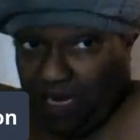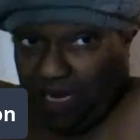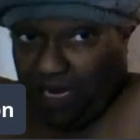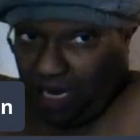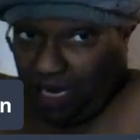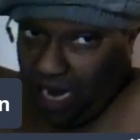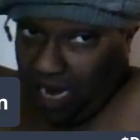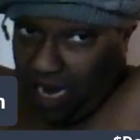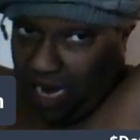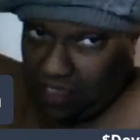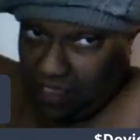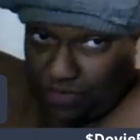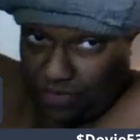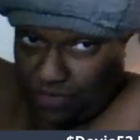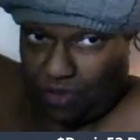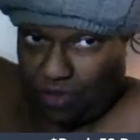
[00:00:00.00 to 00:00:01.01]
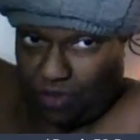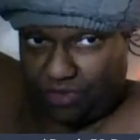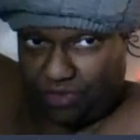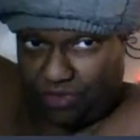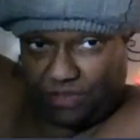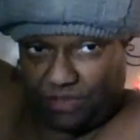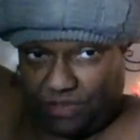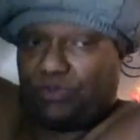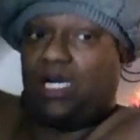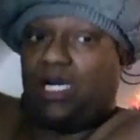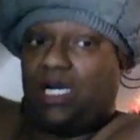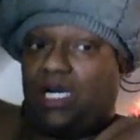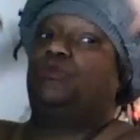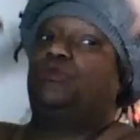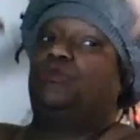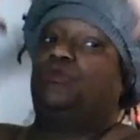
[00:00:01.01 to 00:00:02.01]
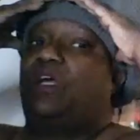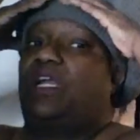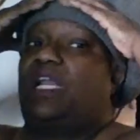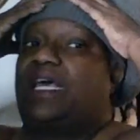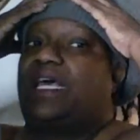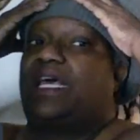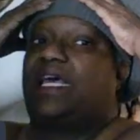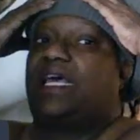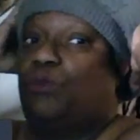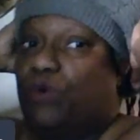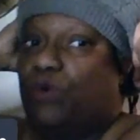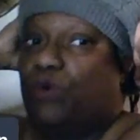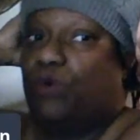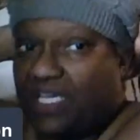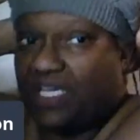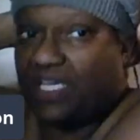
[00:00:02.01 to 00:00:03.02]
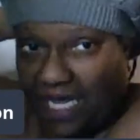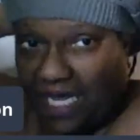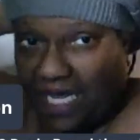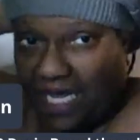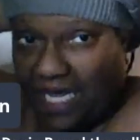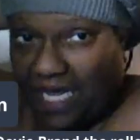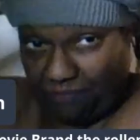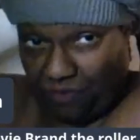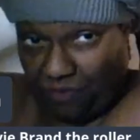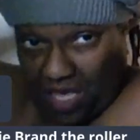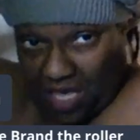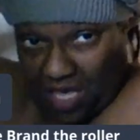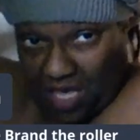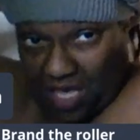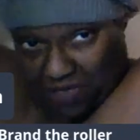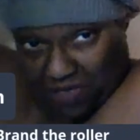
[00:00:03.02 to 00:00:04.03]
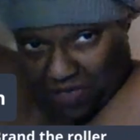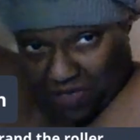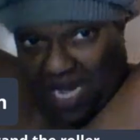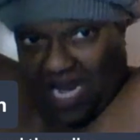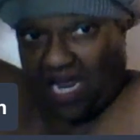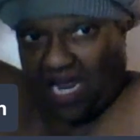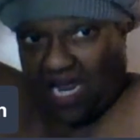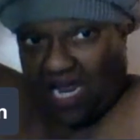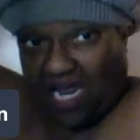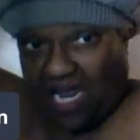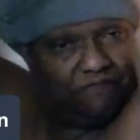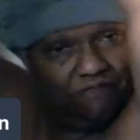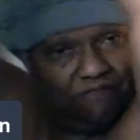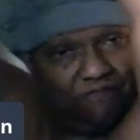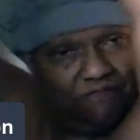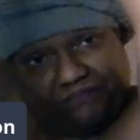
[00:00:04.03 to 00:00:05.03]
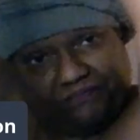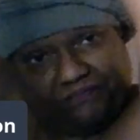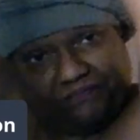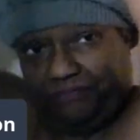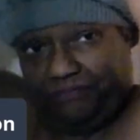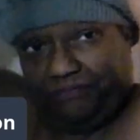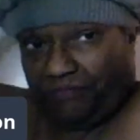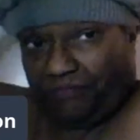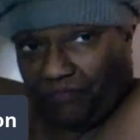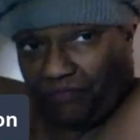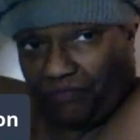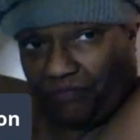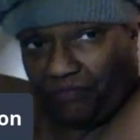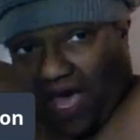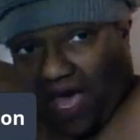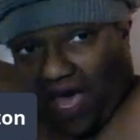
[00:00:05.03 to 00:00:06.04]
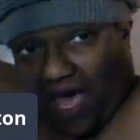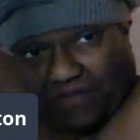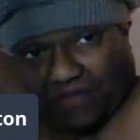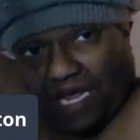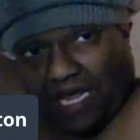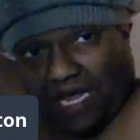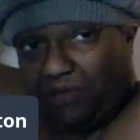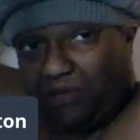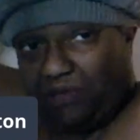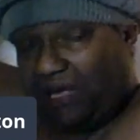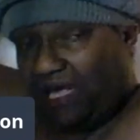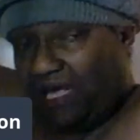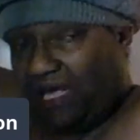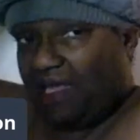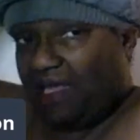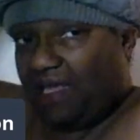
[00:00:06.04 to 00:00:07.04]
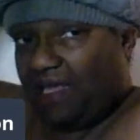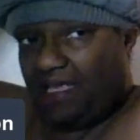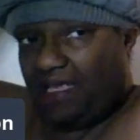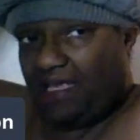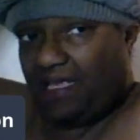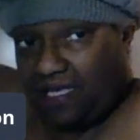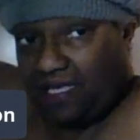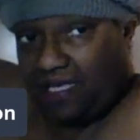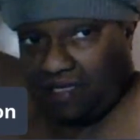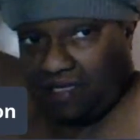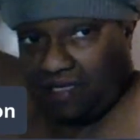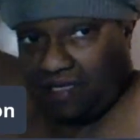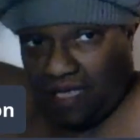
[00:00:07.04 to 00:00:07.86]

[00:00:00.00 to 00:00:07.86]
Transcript: of control, this is what I would wear like in the wintertime. But now I have to like put my hair in it. I